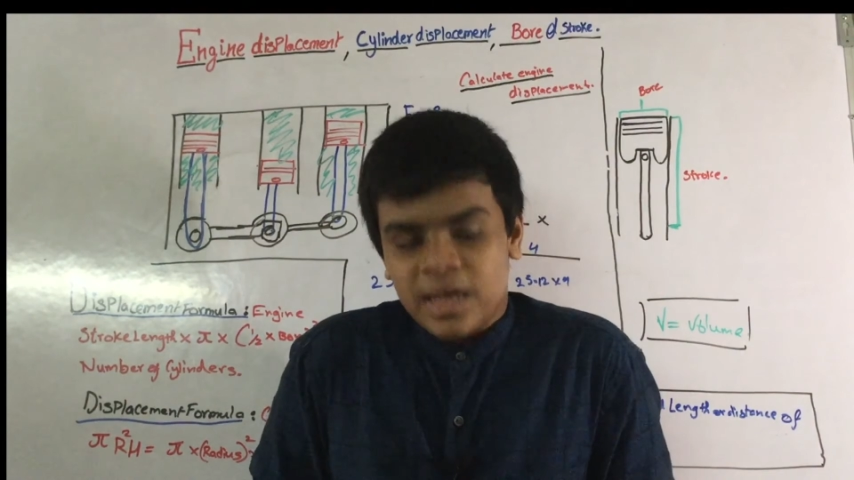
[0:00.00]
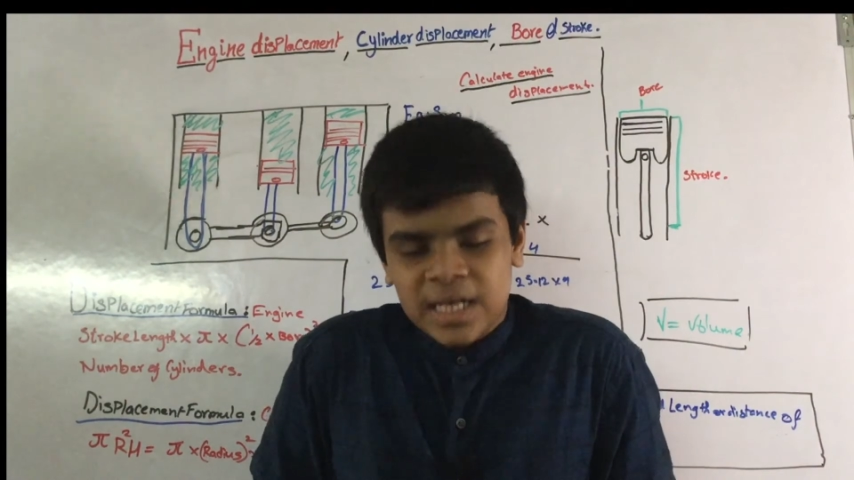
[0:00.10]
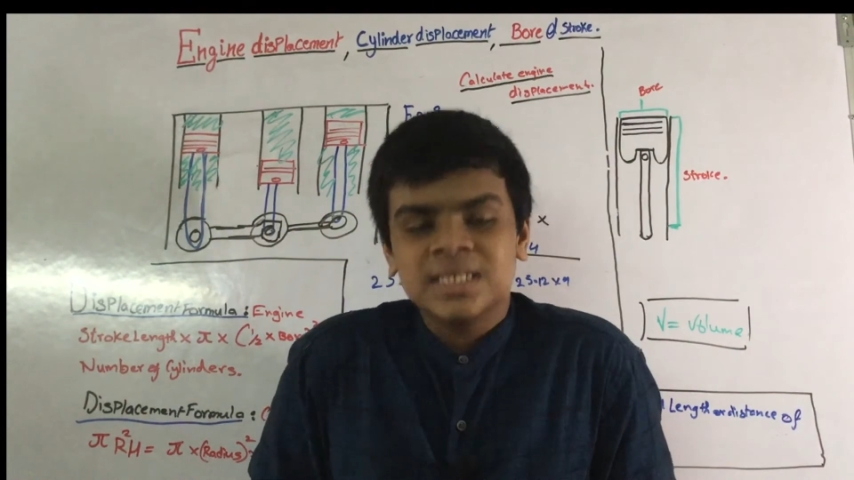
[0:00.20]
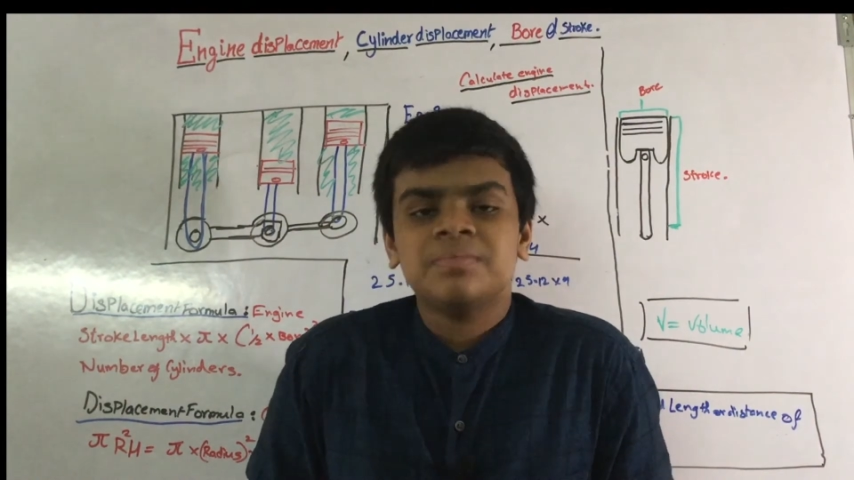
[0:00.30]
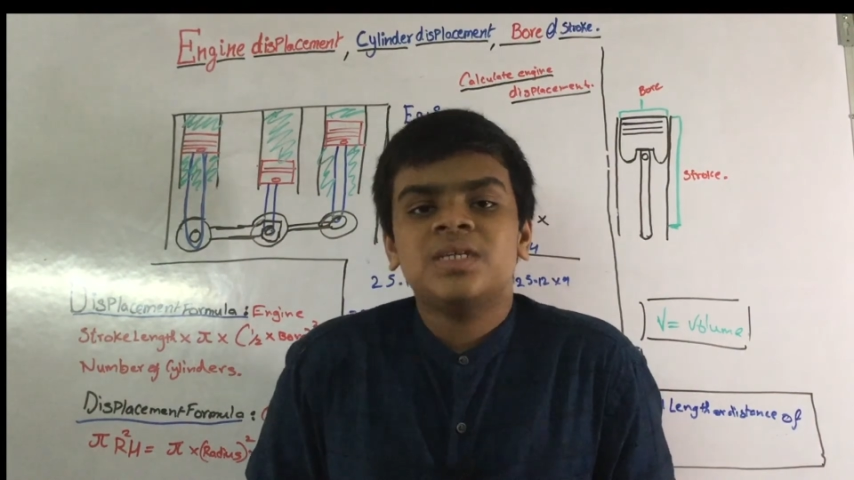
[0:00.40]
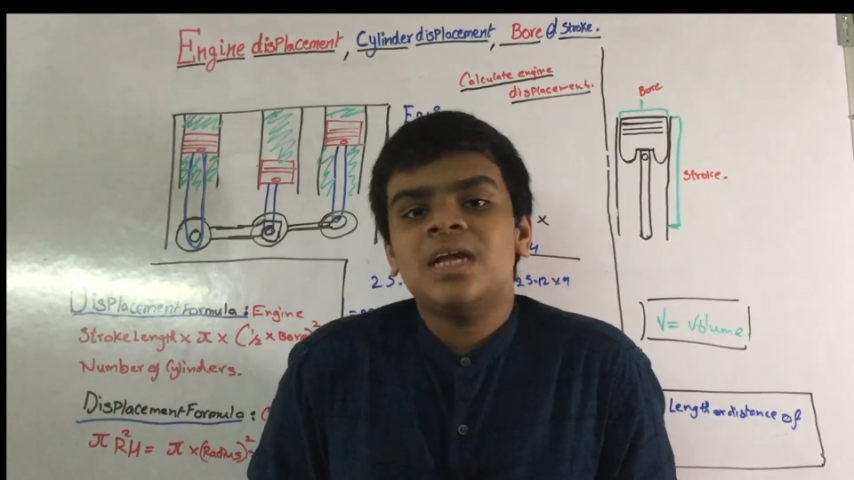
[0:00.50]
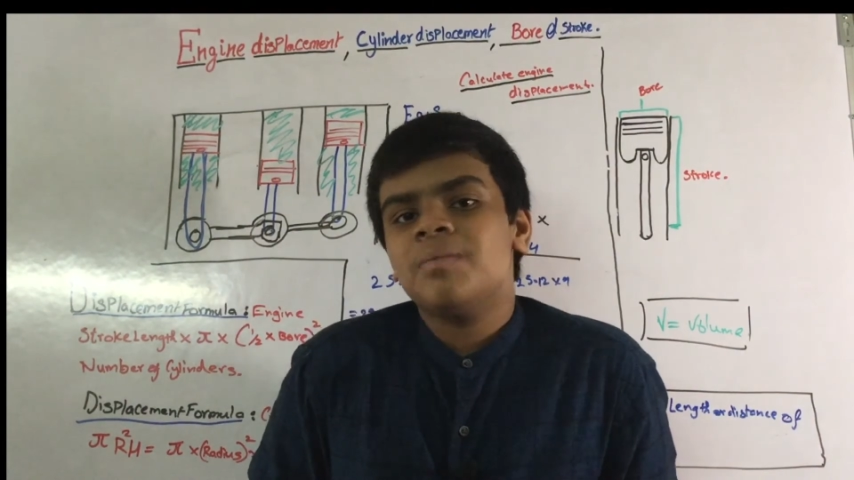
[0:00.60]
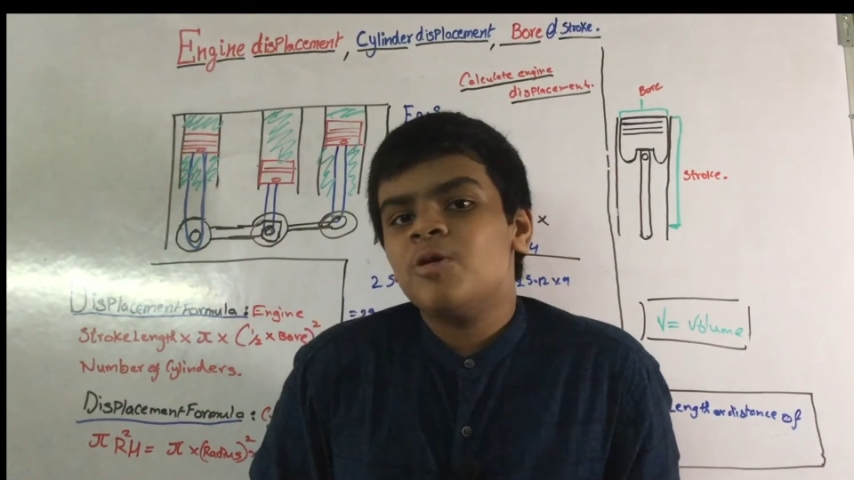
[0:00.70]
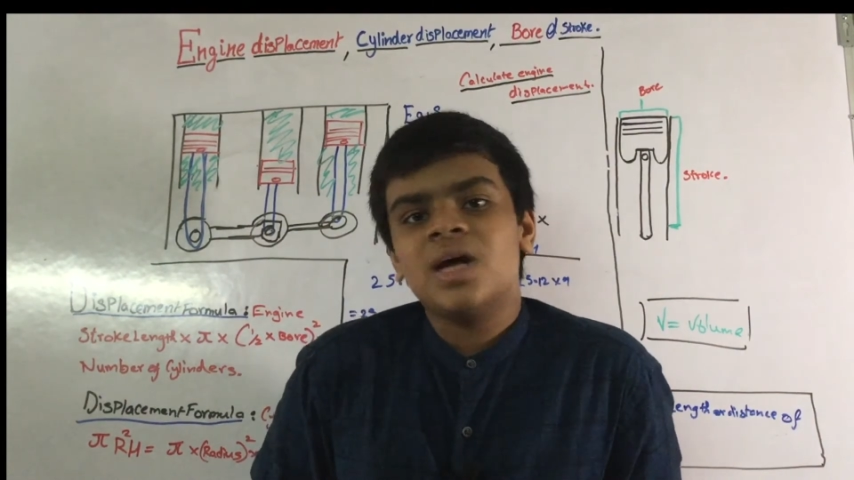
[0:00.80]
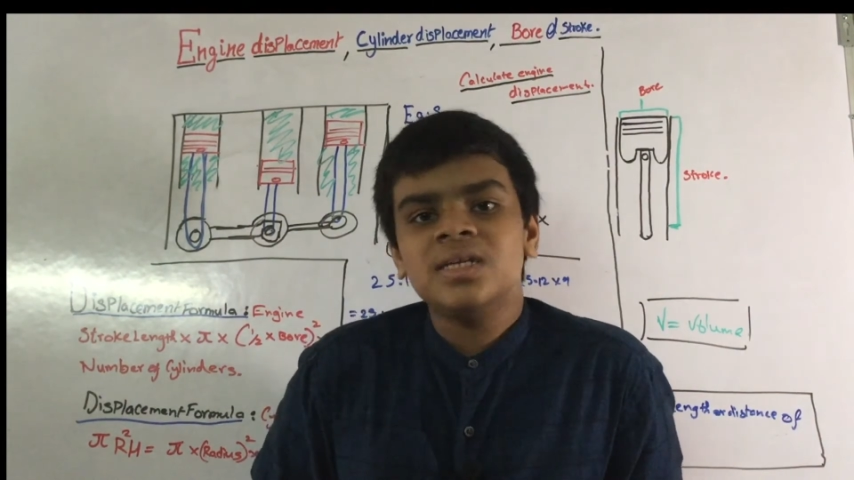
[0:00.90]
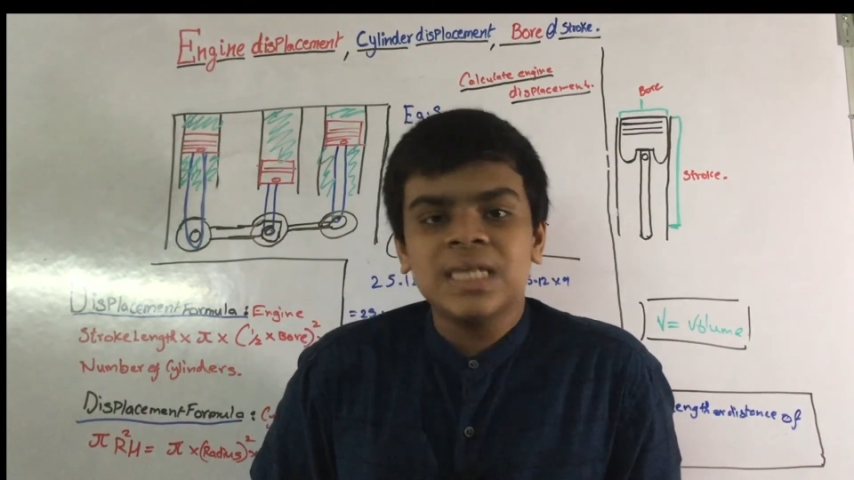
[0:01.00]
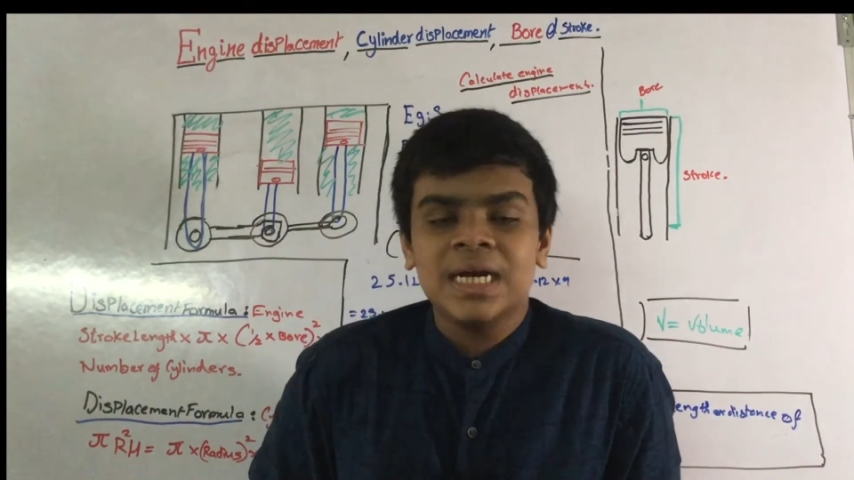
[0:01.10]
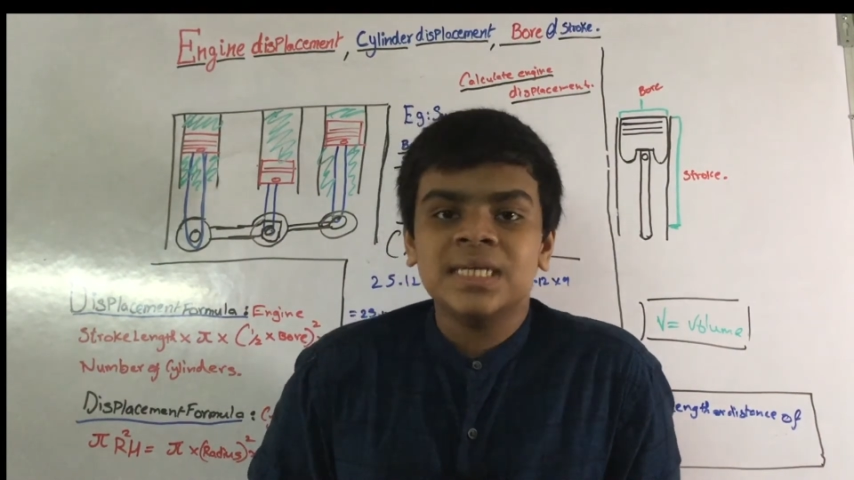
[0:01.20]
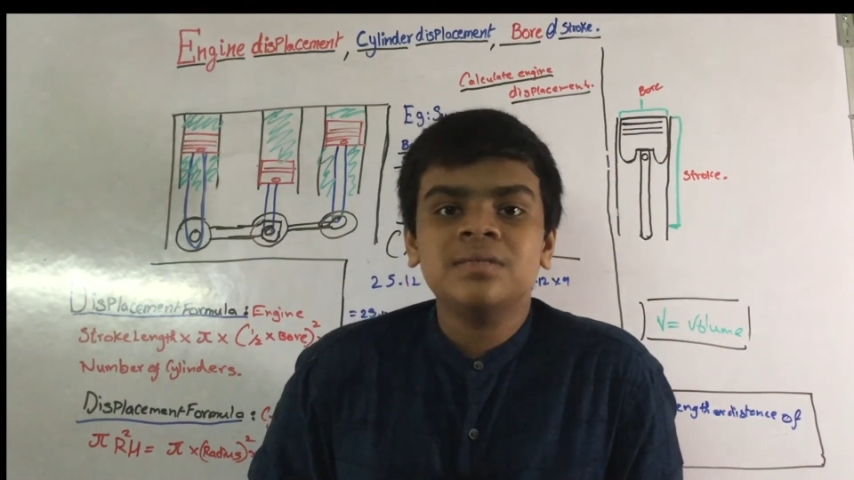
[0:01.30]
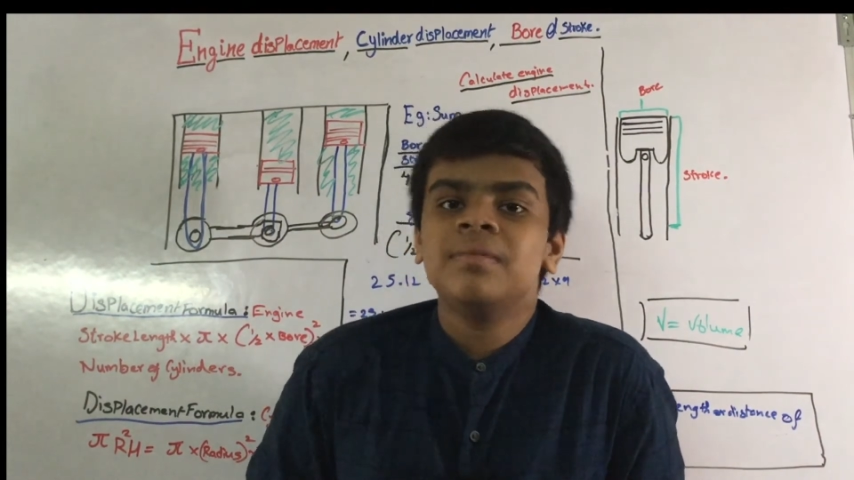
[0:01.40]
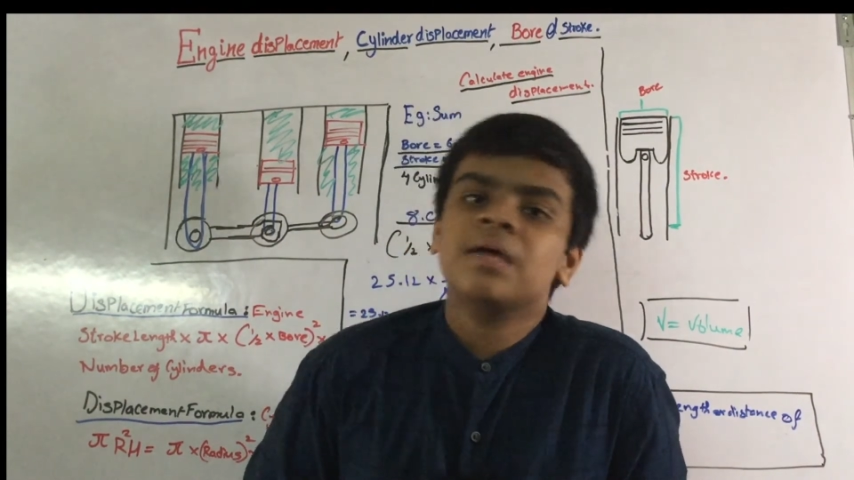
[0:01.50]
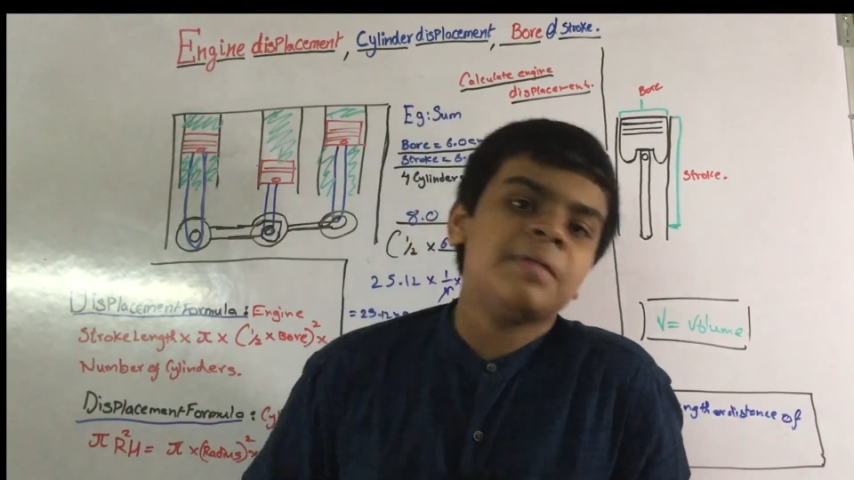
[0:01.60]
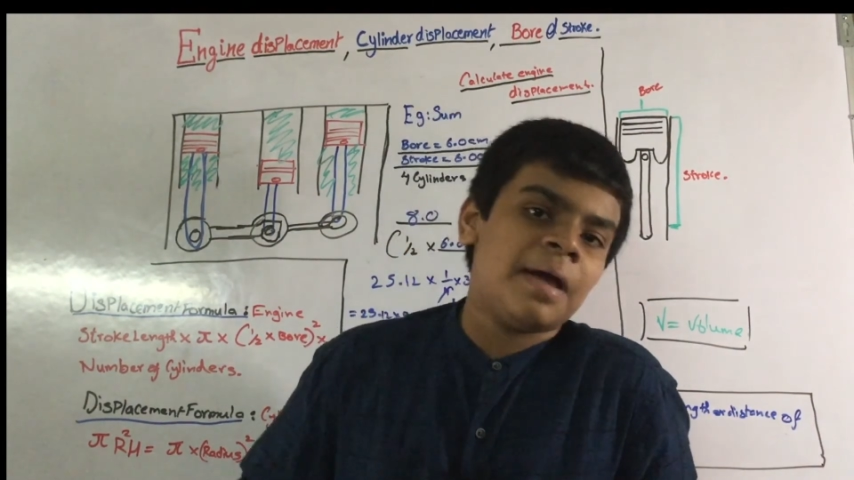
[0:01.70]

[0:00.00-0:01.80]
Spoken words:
Yes, I'm studying about cars. That doesn't make me